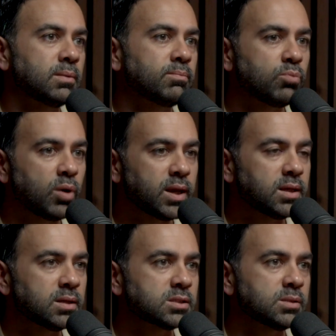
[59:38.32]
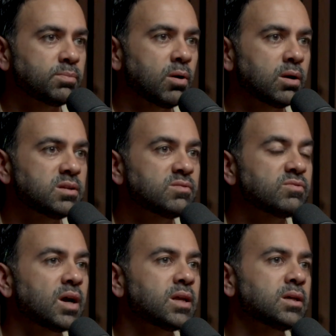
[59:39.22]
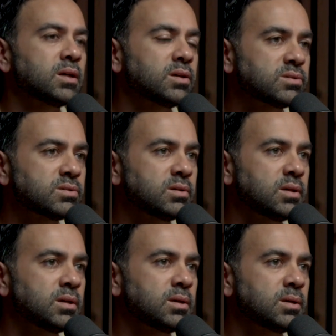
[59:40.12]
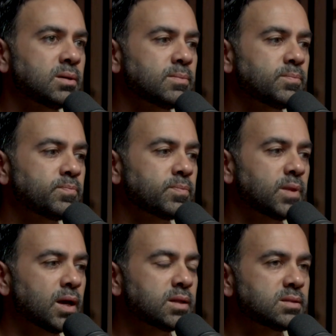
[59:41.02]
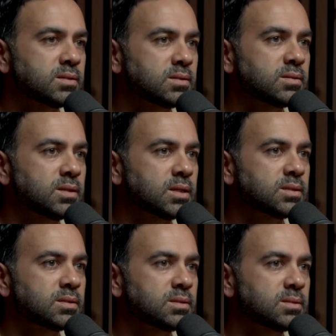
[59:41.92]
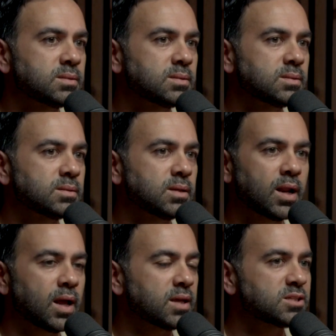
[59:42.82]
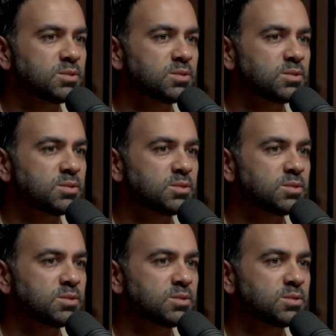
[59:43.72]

breaking us apart dividing us mm. that's that's that has